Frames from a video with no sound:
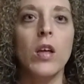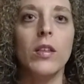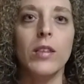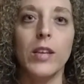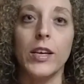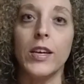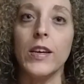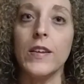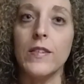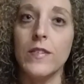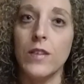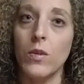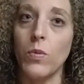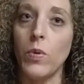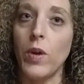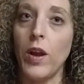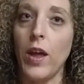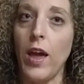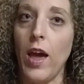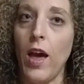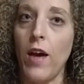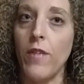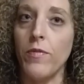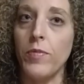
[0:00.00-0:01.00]
like I said, what
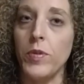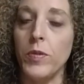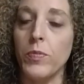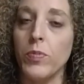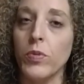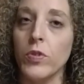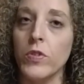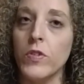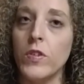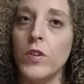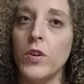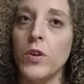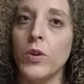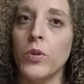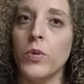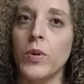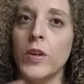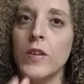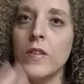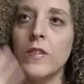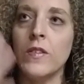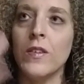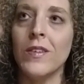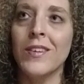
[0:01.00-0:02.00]
I have people do
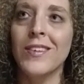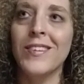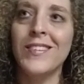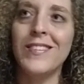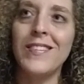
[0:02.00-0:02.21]
is